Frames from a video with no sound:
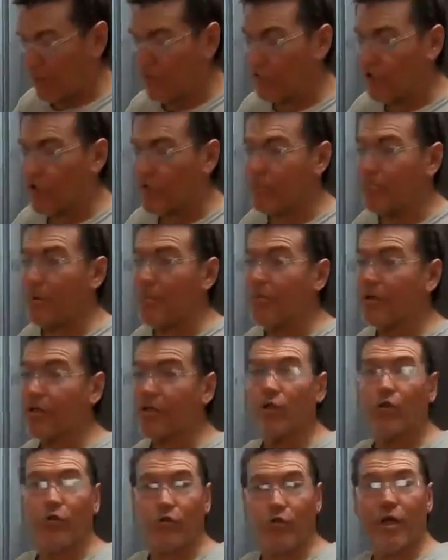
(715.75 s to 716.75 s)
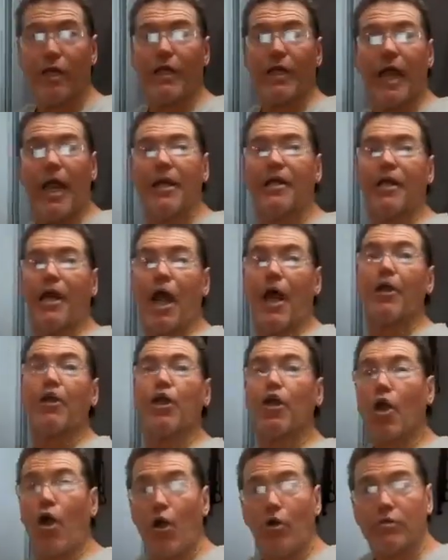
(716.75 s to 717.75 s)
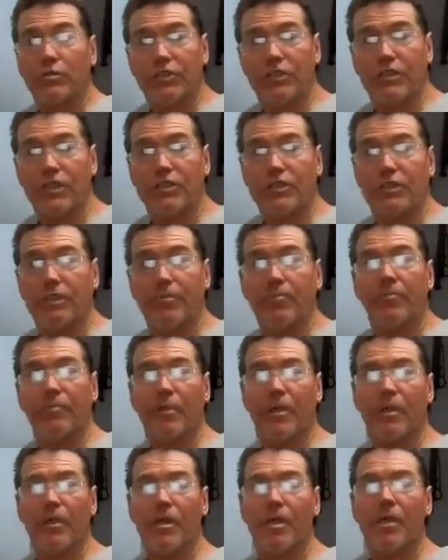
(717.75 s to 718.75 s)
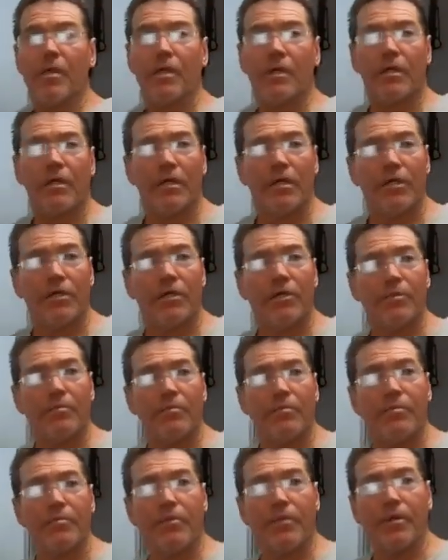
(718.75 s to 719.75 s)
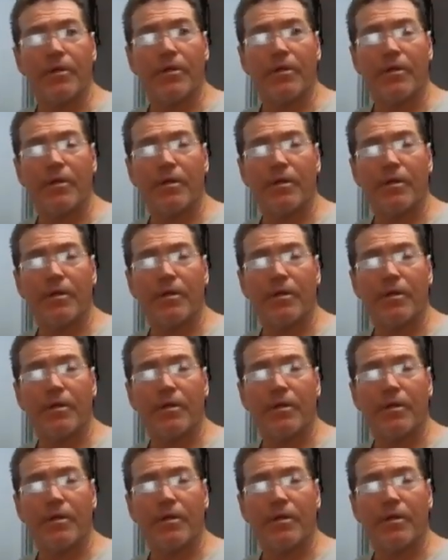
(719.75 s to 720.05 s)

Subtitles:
a very biblical thing and a cult system. Well, you found something on nationalism,